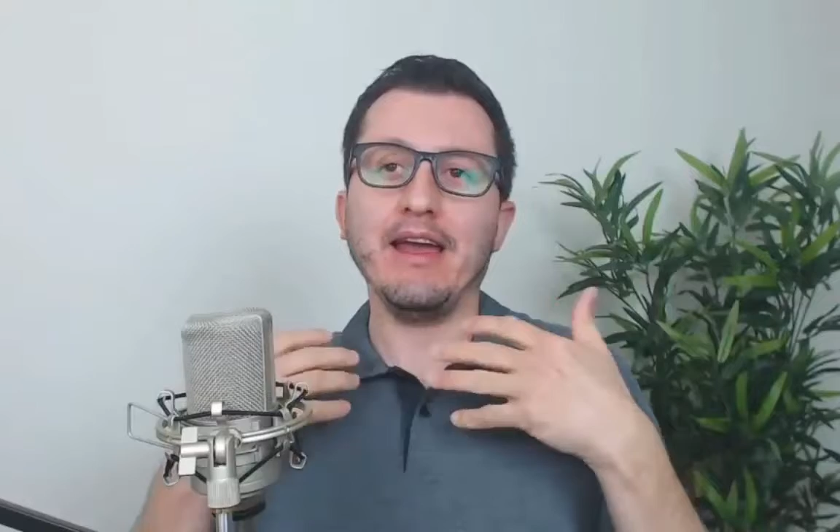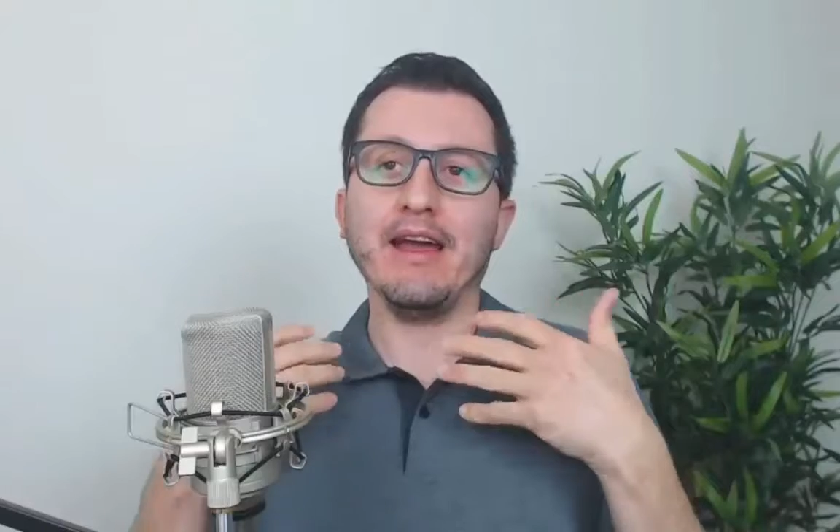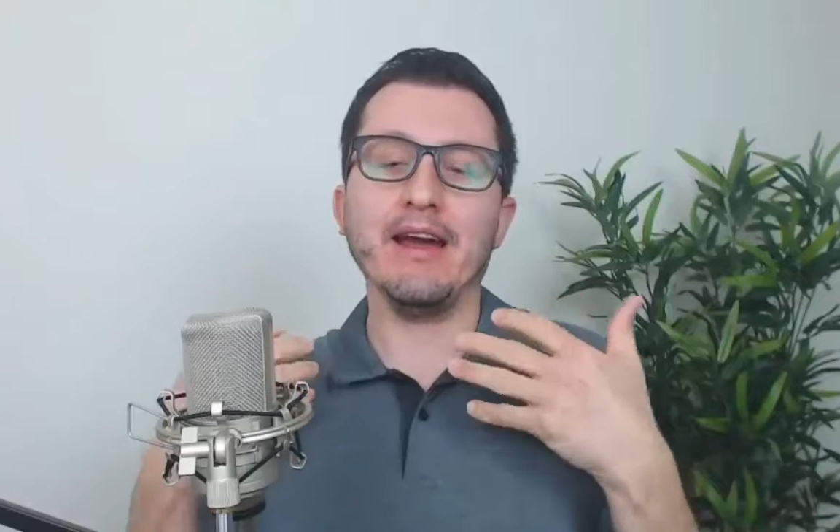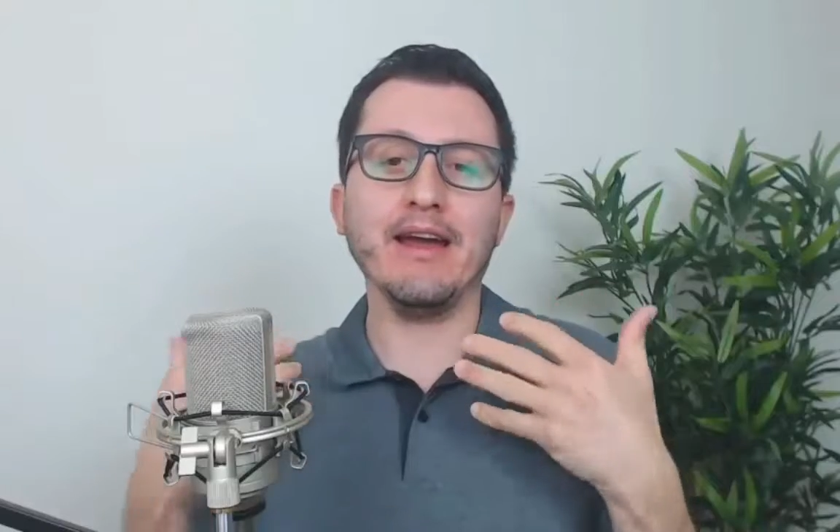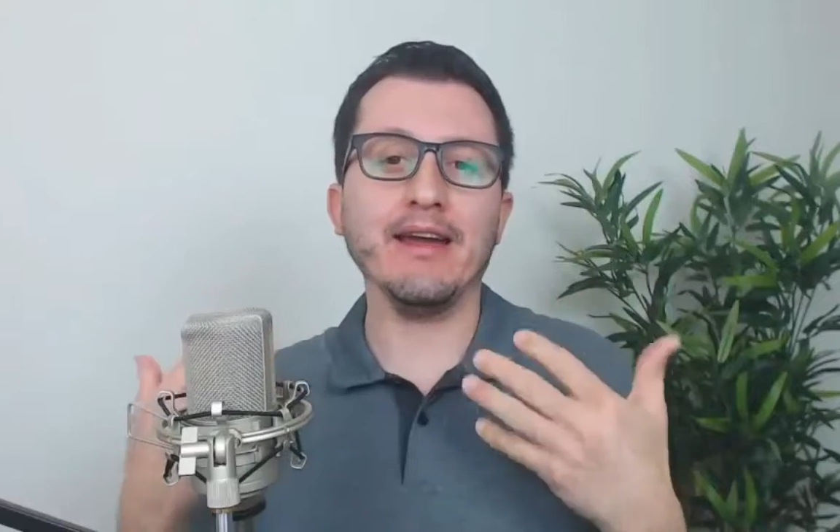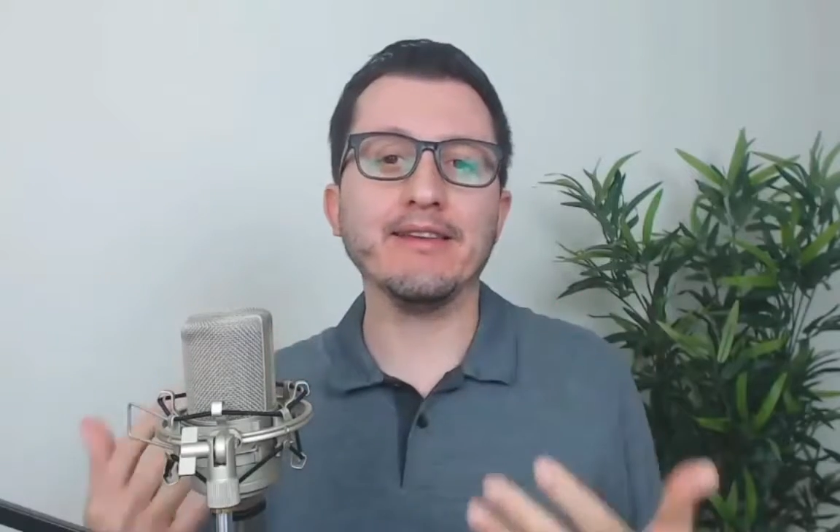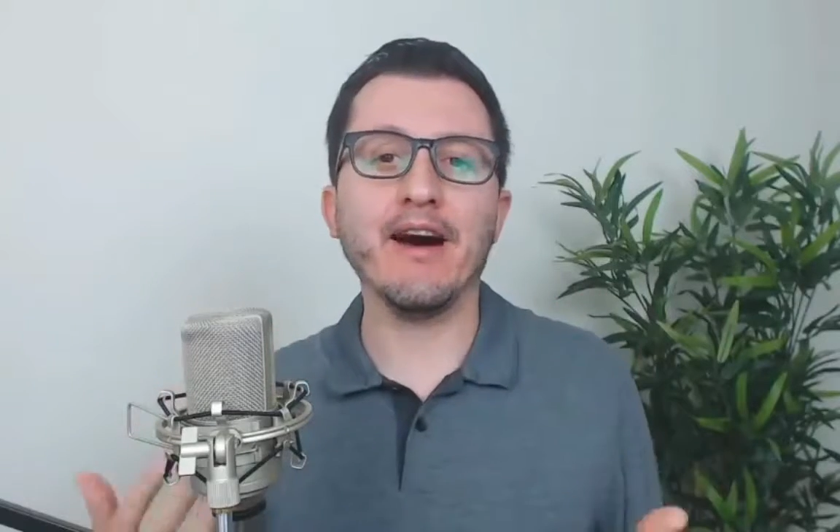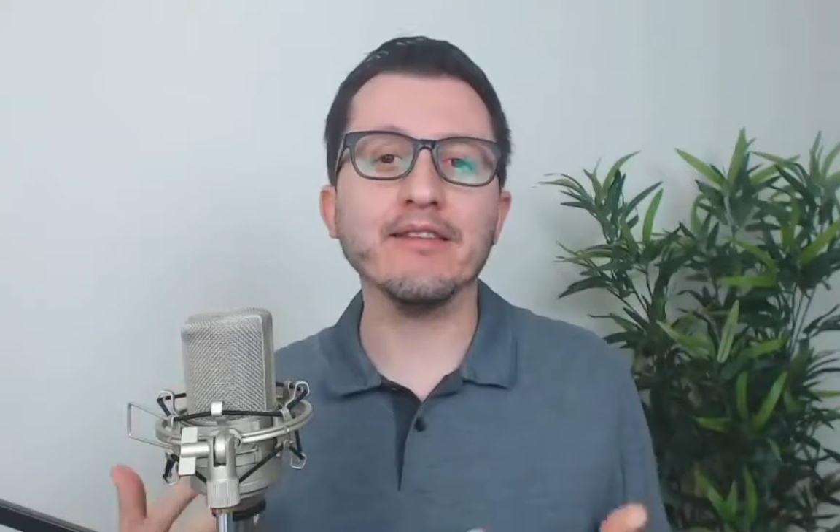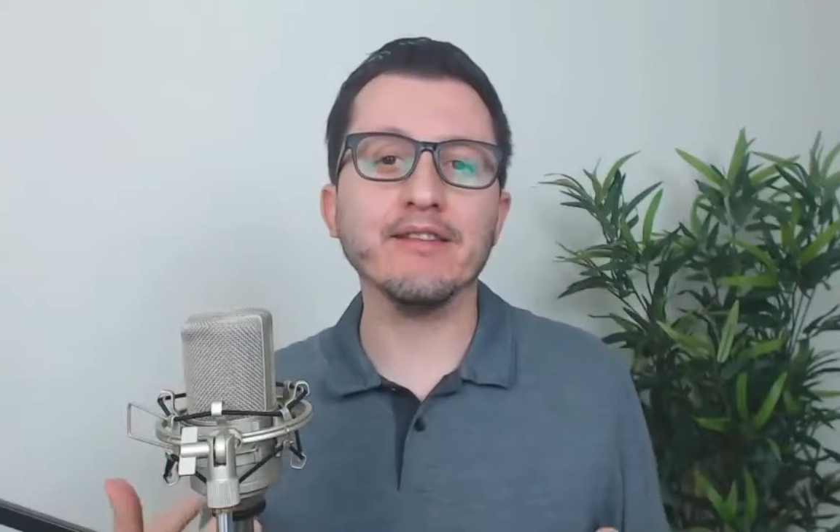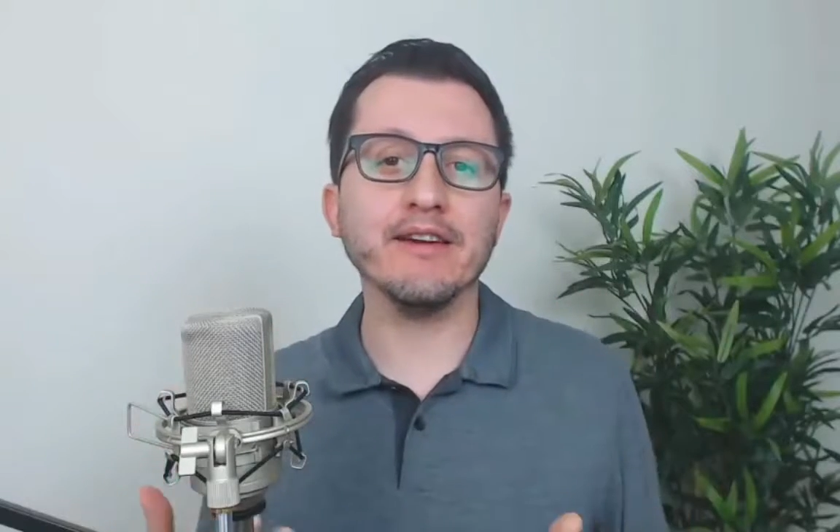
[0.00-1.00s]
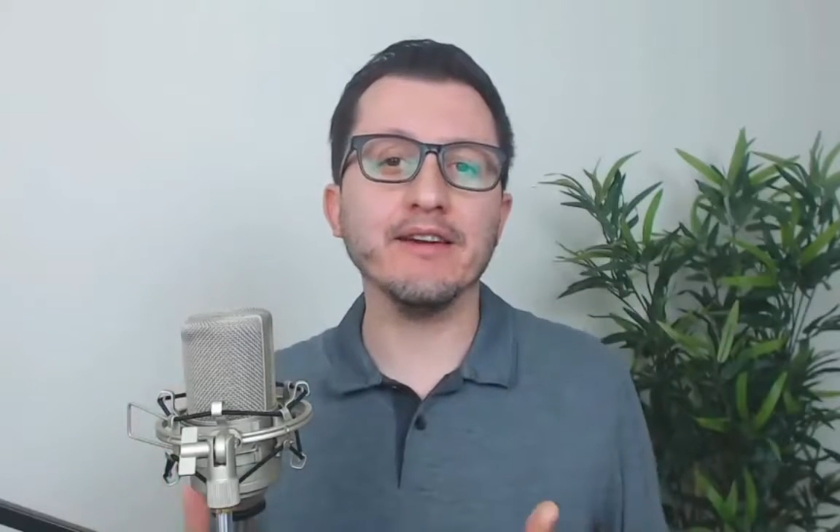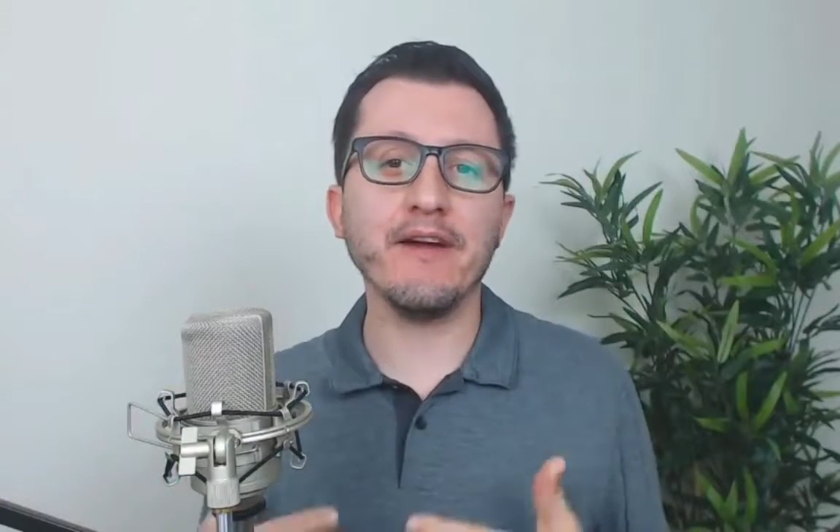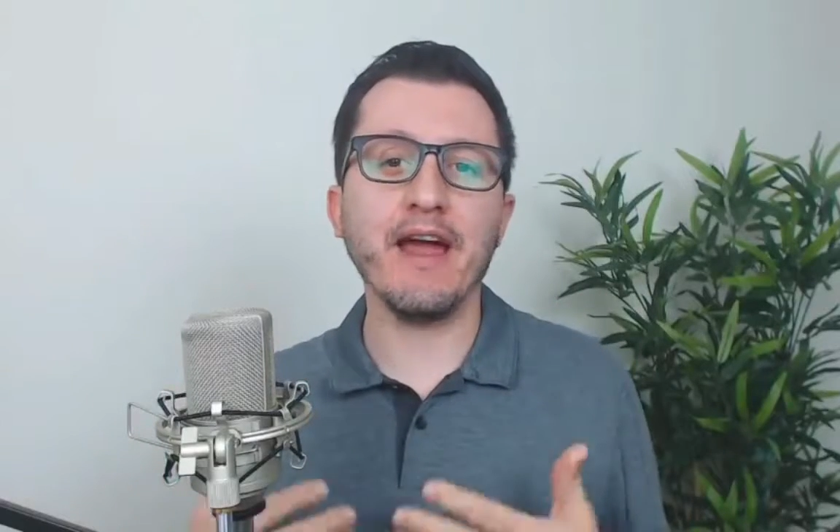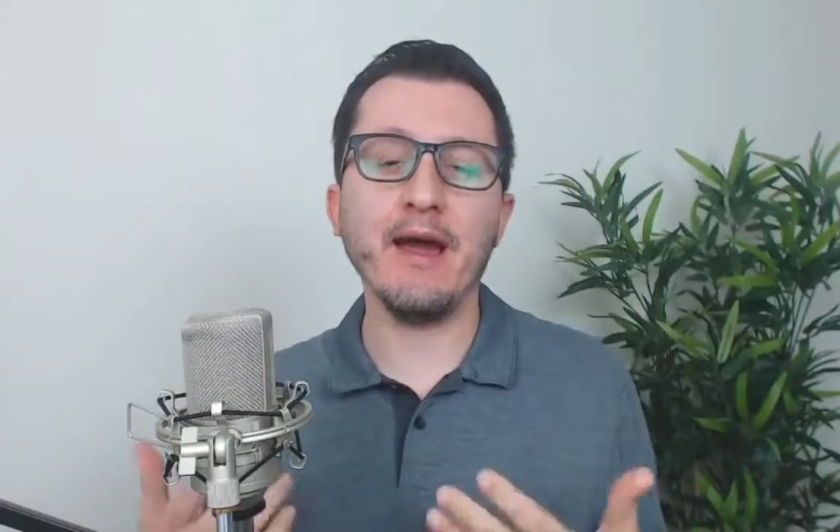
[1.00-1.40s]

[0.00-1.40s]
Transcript: uh, exhaustive,